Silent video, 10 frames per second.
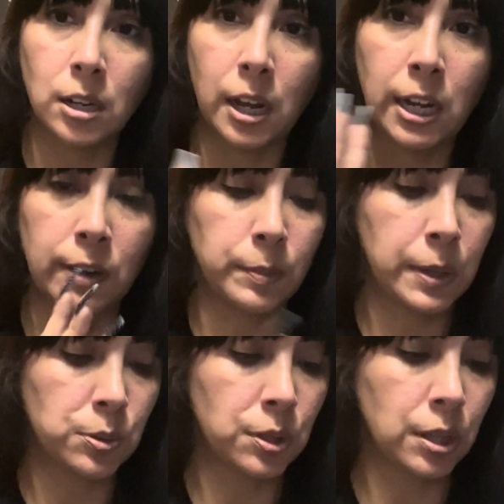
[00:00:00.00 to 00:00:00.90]
I never
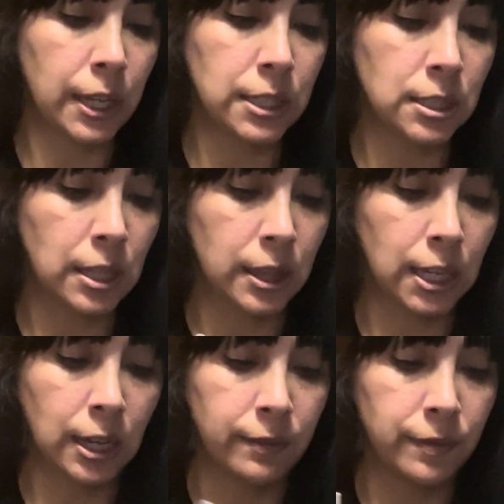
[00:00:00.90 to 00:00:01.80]
mess with the laces. I think